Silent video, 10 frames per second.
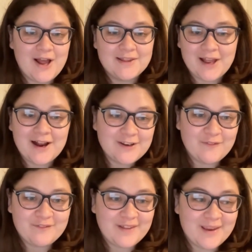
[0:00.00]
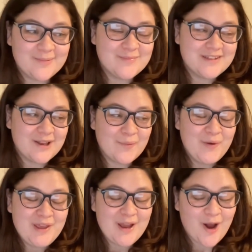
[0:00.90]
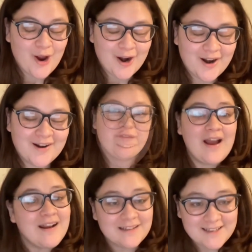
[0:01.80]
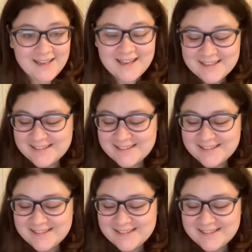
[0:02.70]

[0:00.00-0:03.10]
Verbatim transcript: on Locked on Flames. And we are finally,